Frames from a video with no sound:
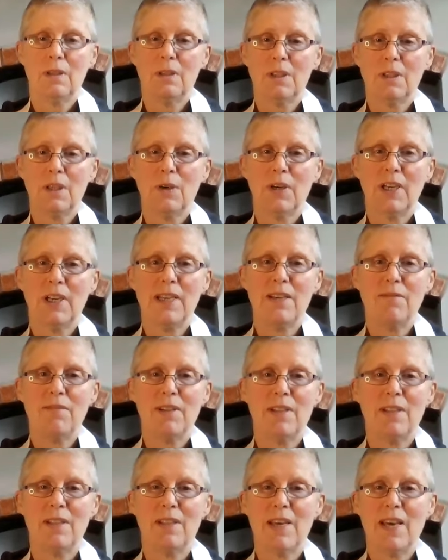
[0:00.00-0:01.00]
So I'll leave
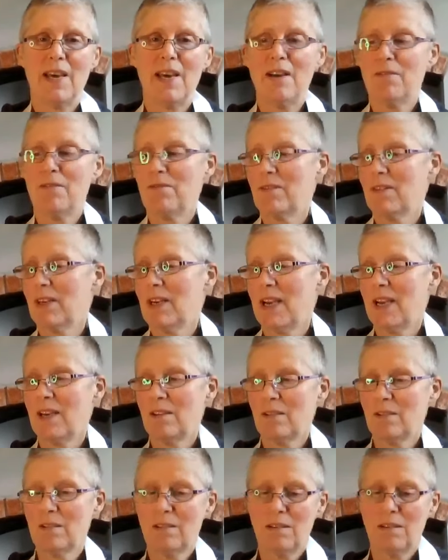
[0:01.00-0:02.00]
it there for
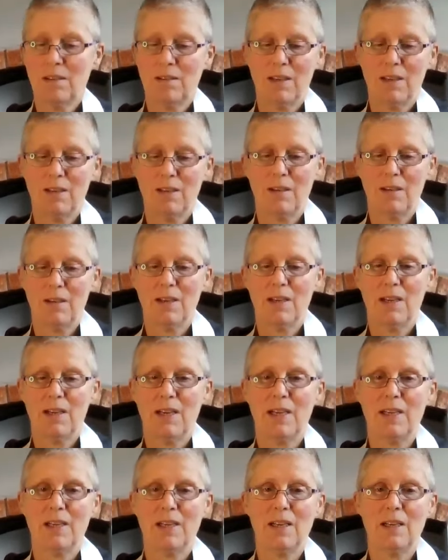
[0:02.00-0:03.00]
now,
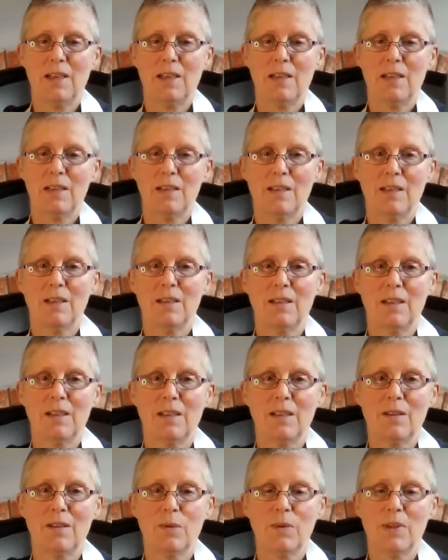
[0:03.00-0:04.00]
and
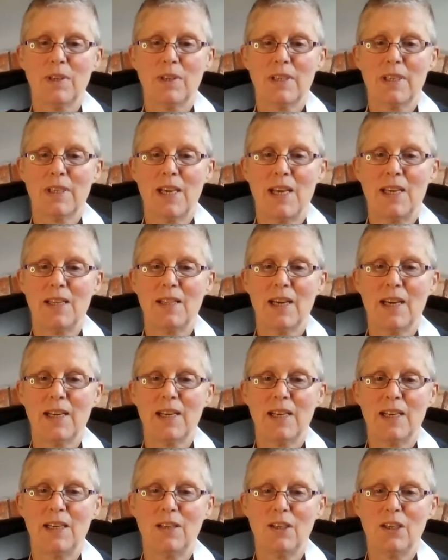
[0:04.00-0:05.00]
take
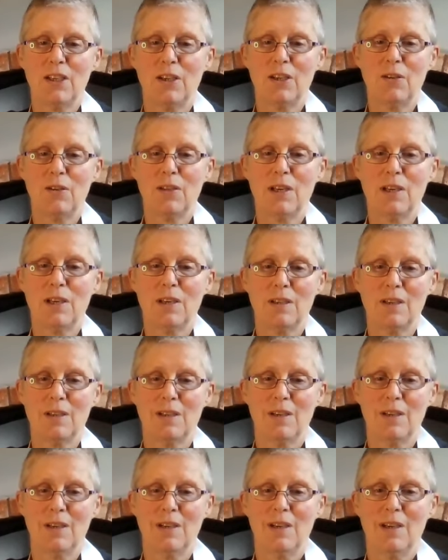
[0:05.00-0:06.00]
that into the
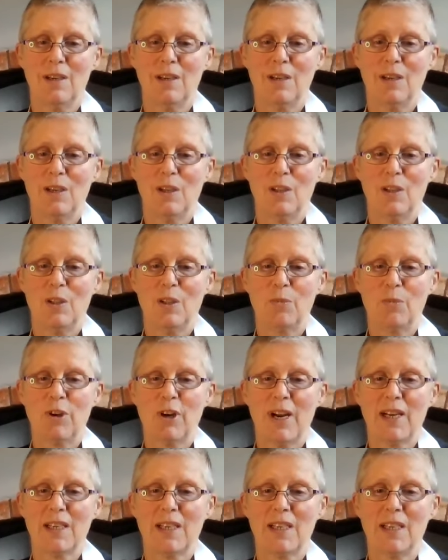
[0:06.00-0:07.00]

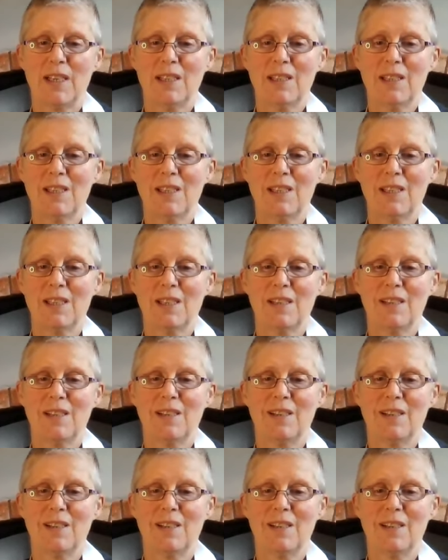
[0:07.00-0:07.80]
practice.